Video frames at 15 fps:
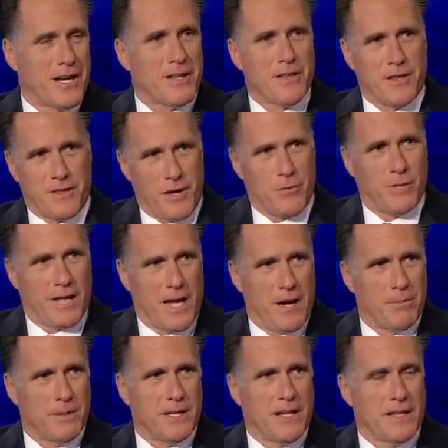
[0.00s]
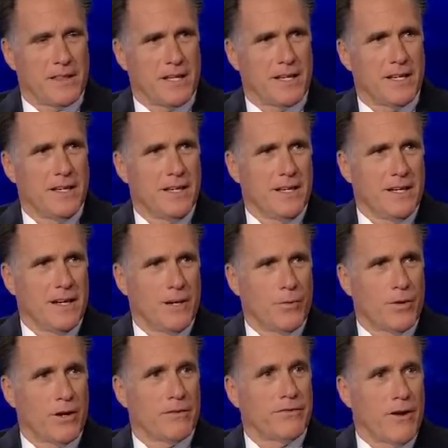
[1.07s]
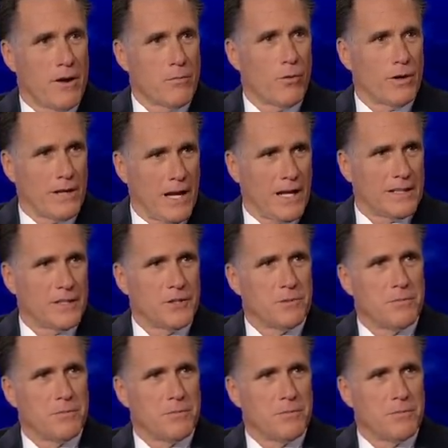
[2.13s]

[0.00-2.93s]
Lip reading: I think that will happen. I think we are far more likely